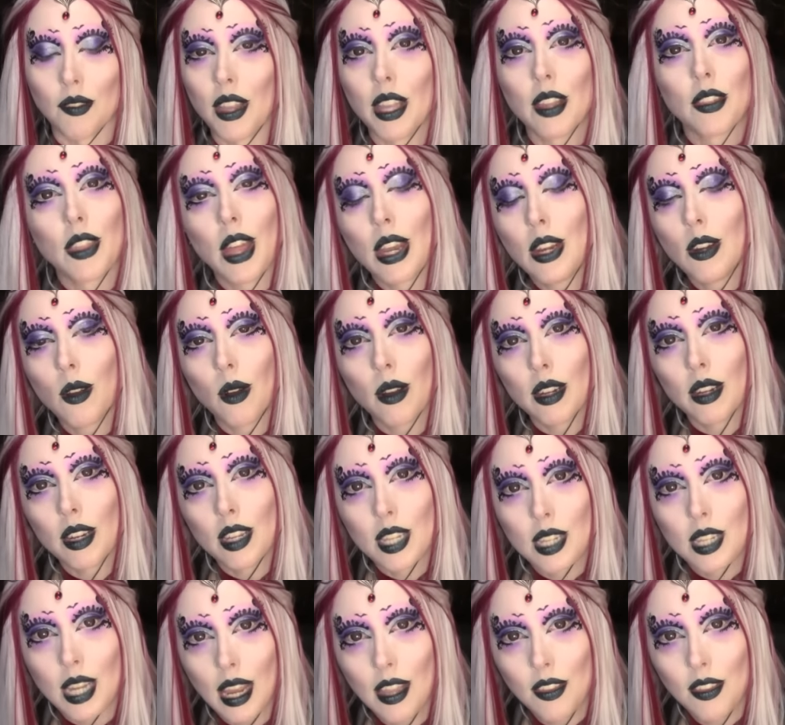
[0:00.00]
They're not going to
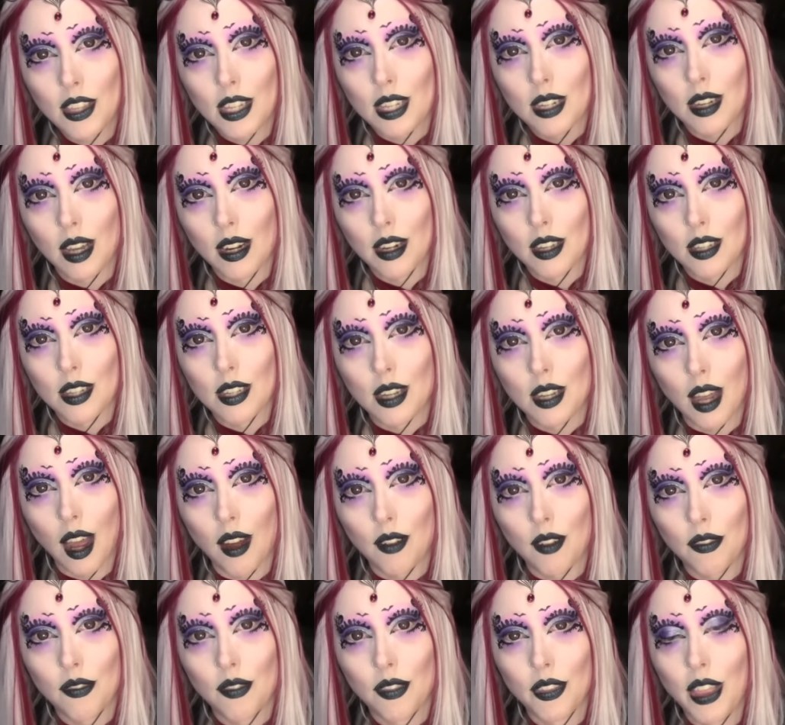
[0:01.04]
say this kind of stuff.